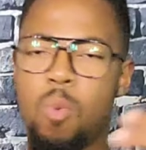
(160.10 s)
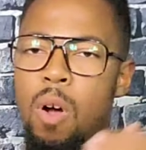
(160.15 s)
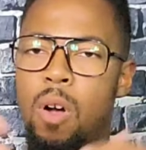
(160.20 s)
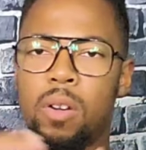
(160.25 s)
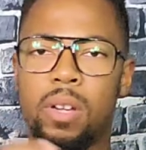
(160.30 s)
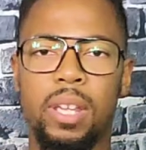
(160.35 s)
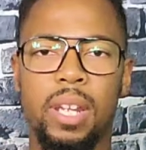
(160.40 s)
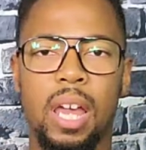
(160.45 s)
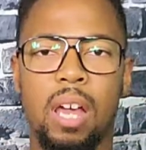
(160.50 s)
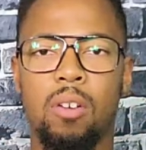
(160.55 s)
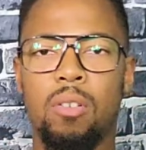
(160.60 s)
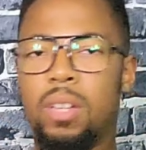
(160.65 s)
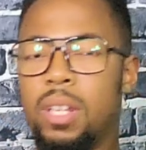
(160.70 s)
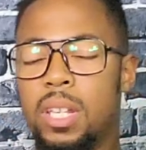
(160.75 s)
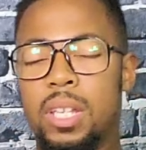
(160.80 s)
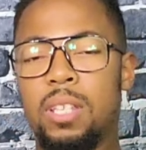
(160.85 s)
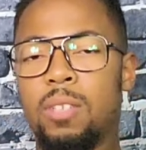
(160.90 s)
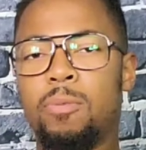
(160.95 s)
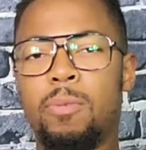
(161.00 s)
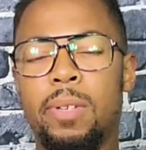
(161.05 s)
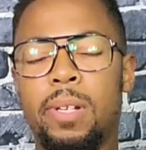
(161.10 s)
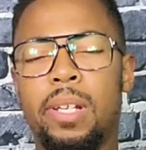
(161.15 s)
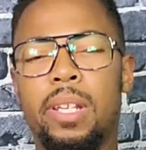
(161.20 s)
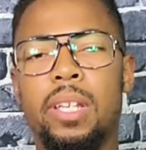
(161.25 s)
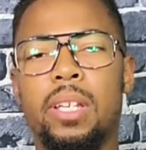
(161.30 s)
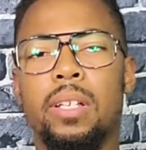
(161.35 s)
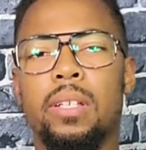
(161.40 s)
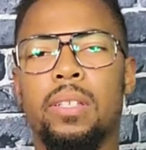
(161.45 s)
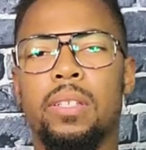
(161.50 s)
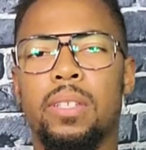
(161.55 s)
walk it out. It is what it
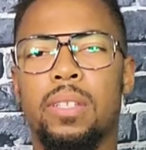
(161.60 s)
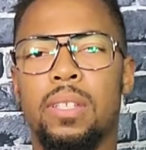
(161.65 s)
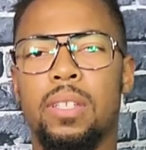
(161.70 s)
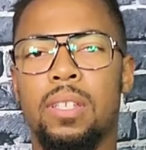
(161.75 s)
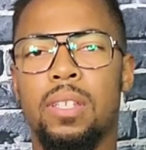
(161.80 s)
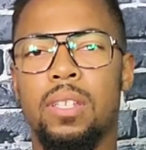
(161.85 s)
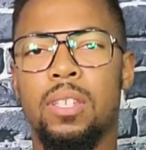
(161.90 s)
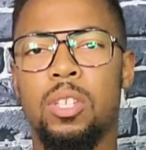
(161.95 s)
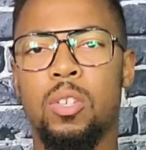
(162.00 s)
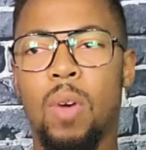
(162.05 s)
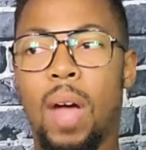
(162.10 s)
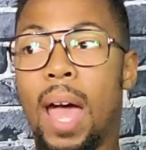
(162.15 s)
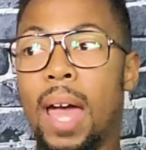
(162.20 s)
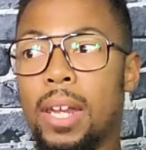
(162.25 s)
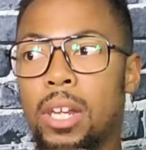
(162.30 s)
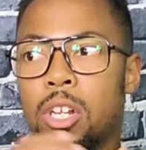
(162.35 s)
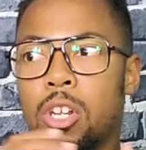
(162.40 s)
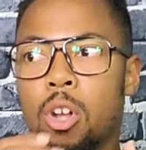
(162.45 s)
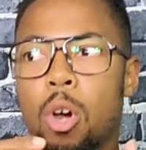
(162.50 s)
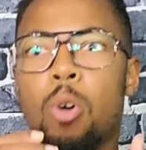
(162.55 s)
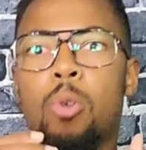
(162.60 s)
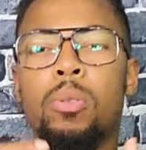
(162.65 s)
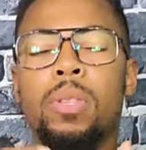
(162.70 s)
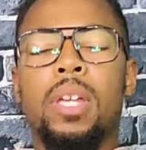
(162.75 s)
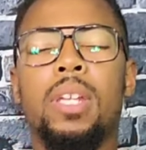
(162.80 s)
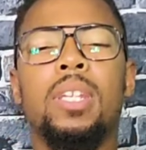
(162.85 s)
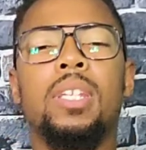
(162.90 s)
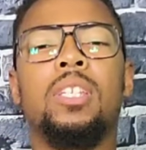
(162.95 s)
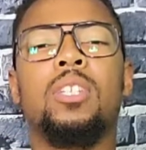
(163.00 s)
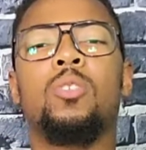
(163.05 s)
is. So I know
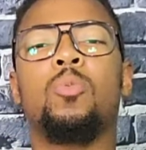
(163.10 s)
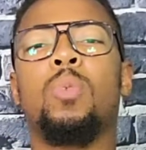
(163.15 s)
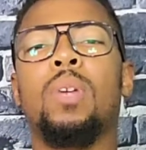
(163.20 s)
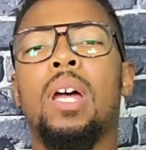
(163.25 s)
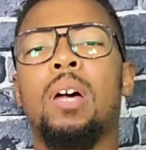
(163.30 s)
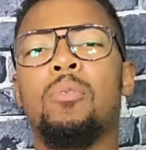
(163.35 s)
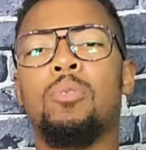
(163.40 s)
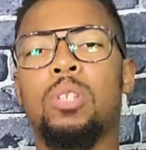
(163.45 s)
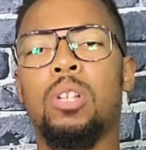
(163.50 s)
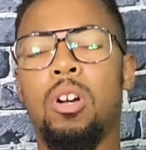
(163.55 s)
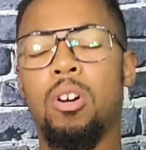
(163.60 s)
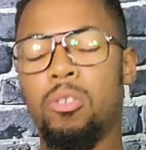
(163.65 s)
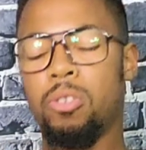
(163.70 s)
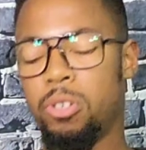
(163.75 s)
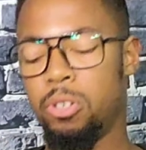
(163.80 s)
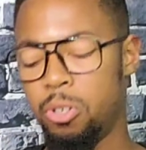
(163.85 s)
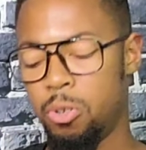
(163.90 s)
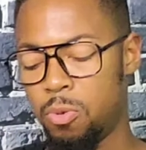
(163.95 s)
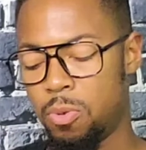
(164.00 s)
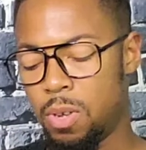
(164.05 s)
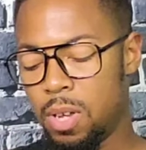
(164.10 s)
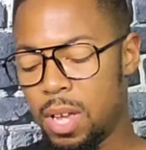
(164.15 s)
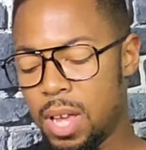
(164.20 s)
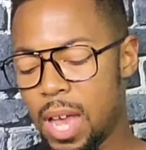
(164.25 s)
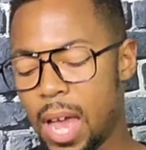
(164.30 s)
that this is what I was called to do.